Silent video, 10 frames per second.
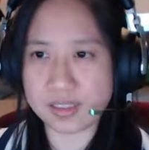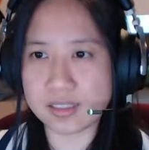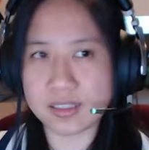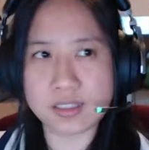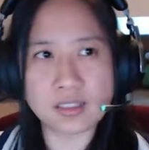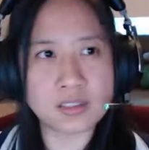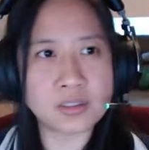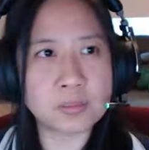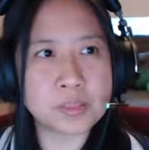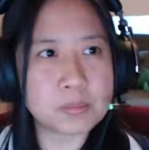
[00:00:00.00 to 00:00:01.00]

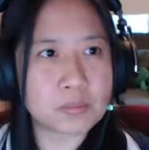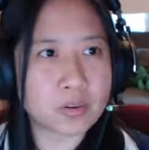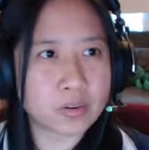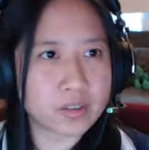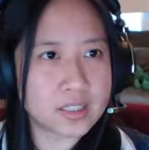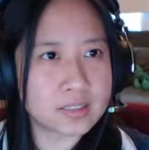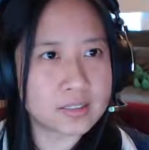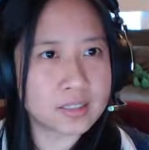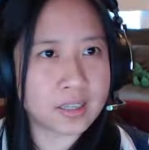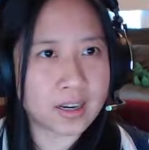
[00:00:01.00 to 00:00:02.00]
little bit more in
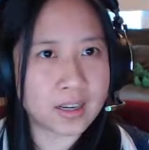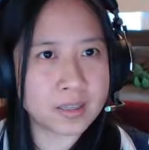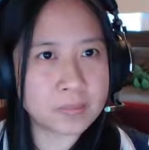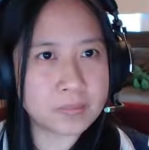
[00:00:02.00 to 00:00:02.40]
time,